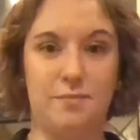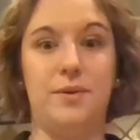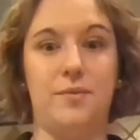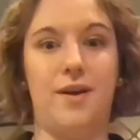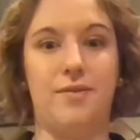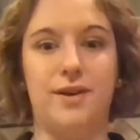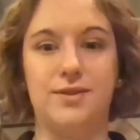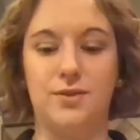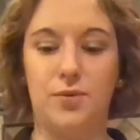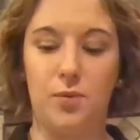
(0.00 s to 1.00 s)
but rather
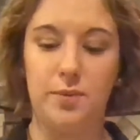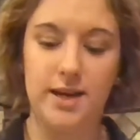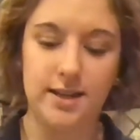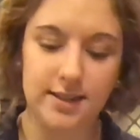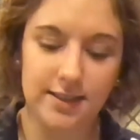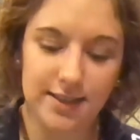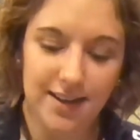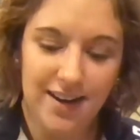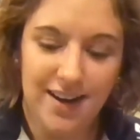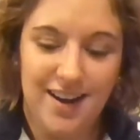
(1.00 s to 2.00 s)
as the whole piece.
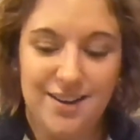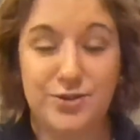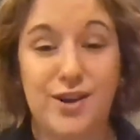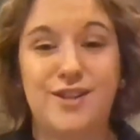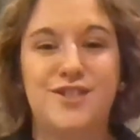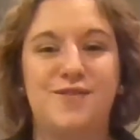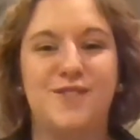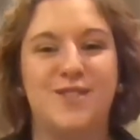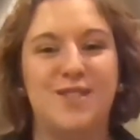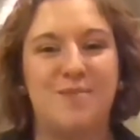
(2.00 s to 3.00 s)
Strategy
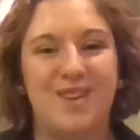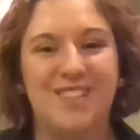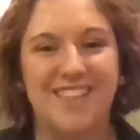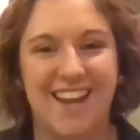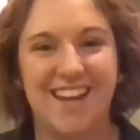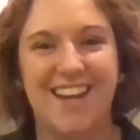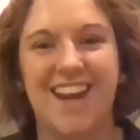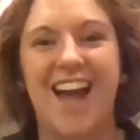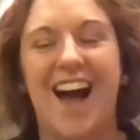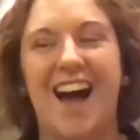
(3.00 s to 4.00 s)
versus
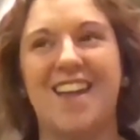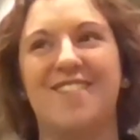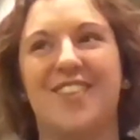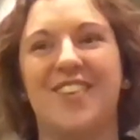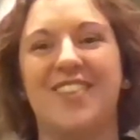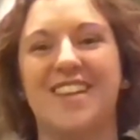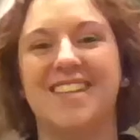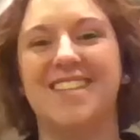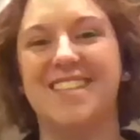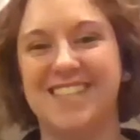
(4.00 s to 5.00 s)
spontaneity. I have learned
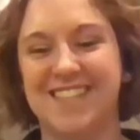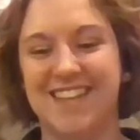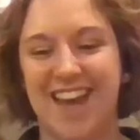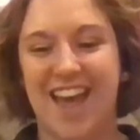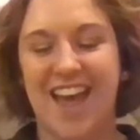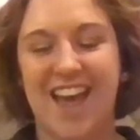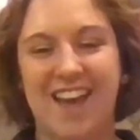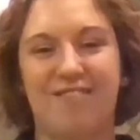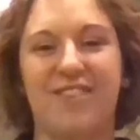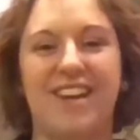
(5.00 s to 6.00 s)
this in
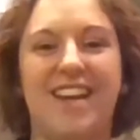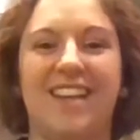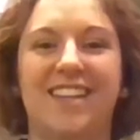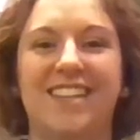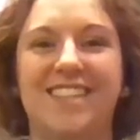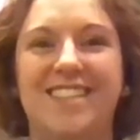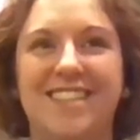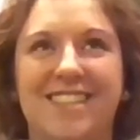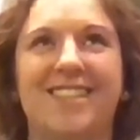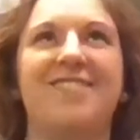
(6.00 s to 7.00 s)
every
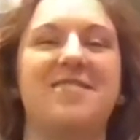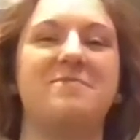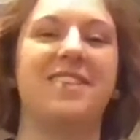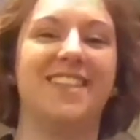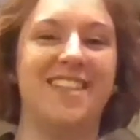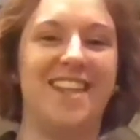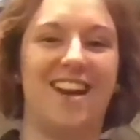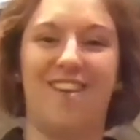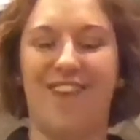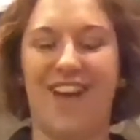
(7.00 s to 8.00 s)
disagreement that
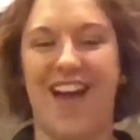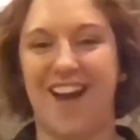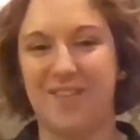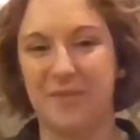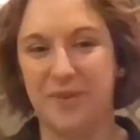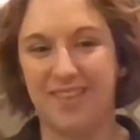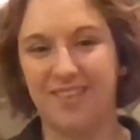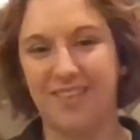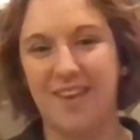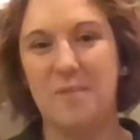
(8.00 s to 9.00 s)
I've had with
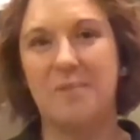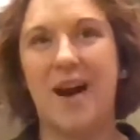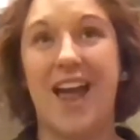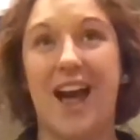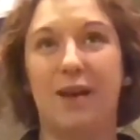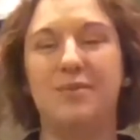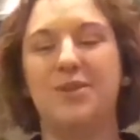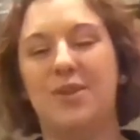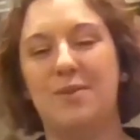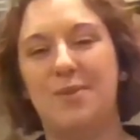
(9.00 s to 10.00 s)
my
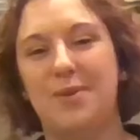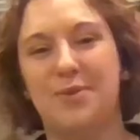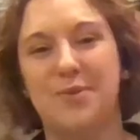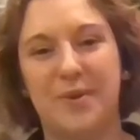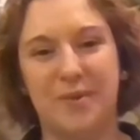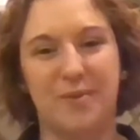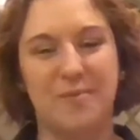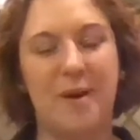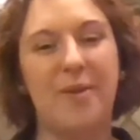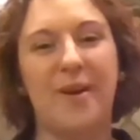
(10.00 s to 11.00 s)
absolutely beautiful, wonderful
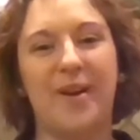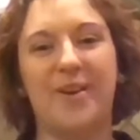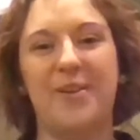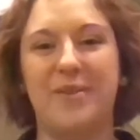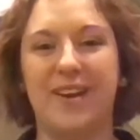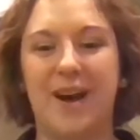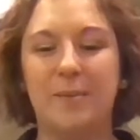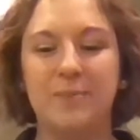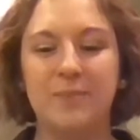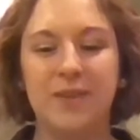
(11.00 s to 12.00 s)
mother growing
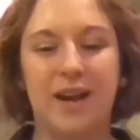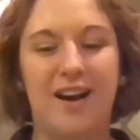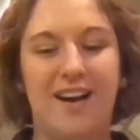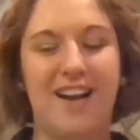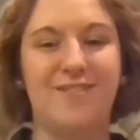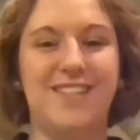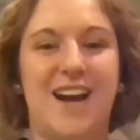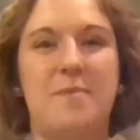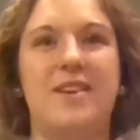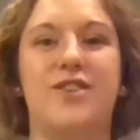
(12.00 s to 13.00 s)
up. Every
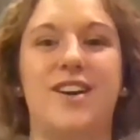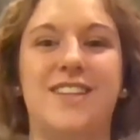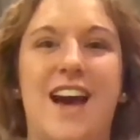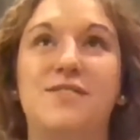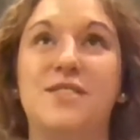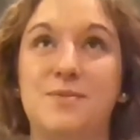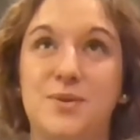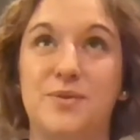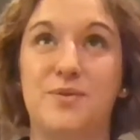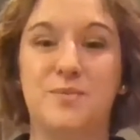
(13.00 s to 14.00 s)
time I tried to have some
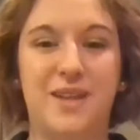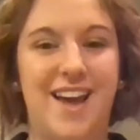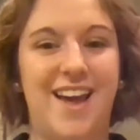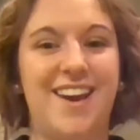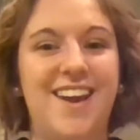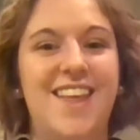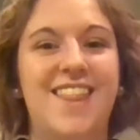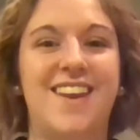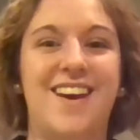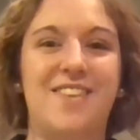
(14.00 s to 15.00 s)
sort of a plan
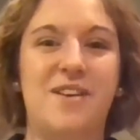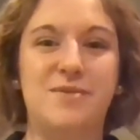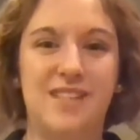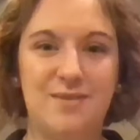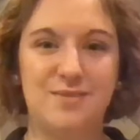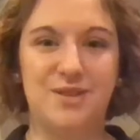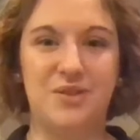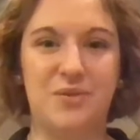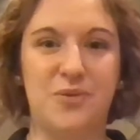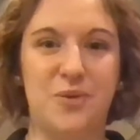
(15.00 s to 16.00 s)
that I thought was
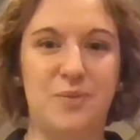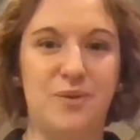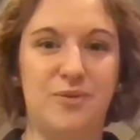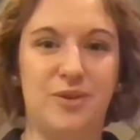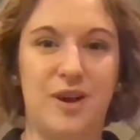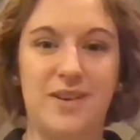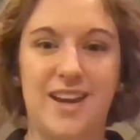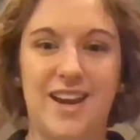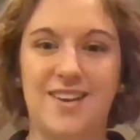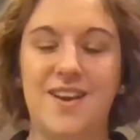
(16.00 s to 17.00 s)
absolutely foolproof for
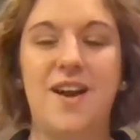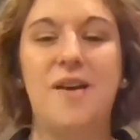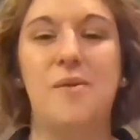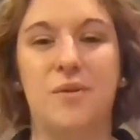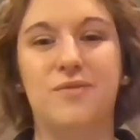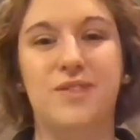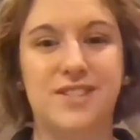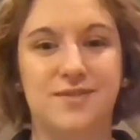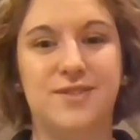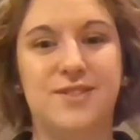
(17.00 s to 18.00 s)
coming in, or
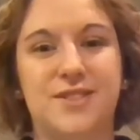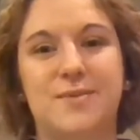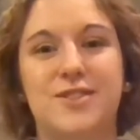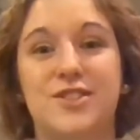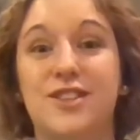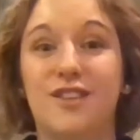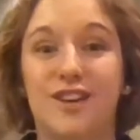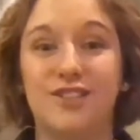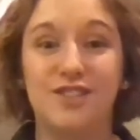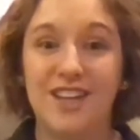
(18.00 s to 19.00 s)
vice versa, when she
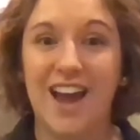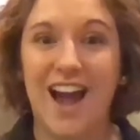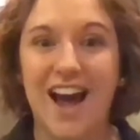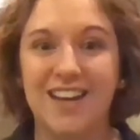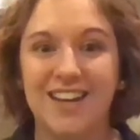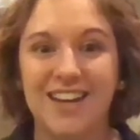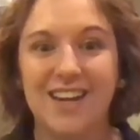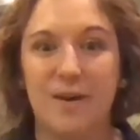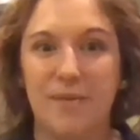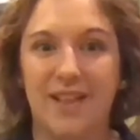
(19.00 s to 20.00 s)
thought she had
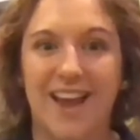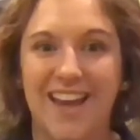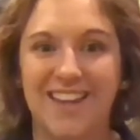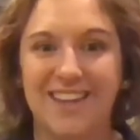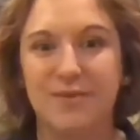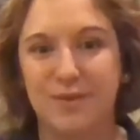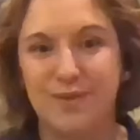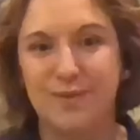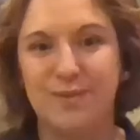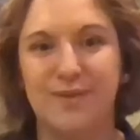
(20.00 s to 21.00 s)
a plan that was
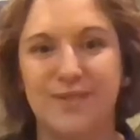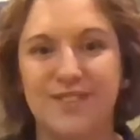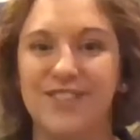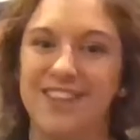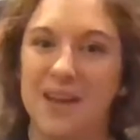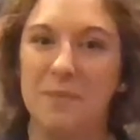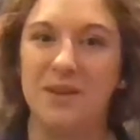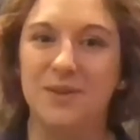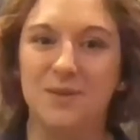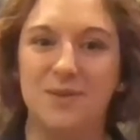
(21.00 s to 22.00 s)
foolproof and she could get me
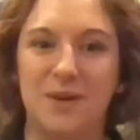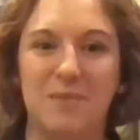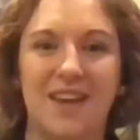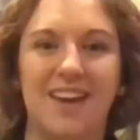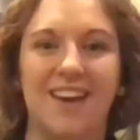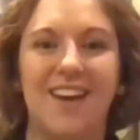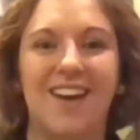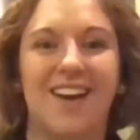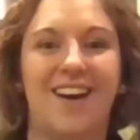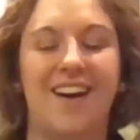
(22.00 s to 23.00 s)
to do something,
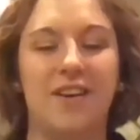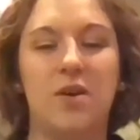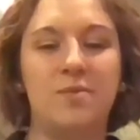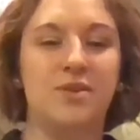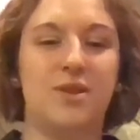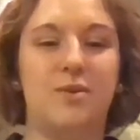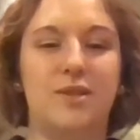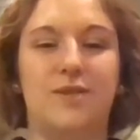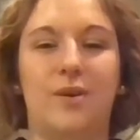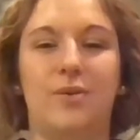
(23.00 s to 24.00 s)
it almost
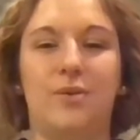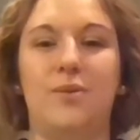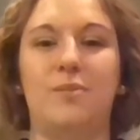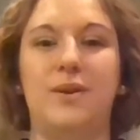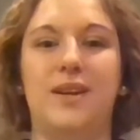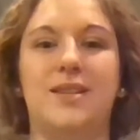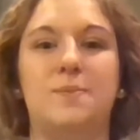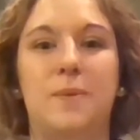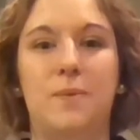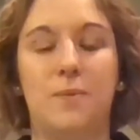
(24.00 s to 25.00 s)
always fell through
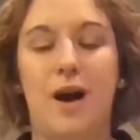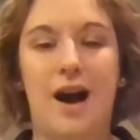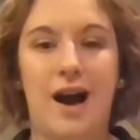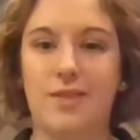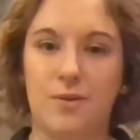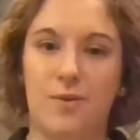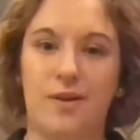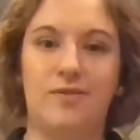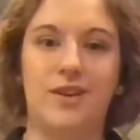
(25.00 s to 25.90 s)
because either one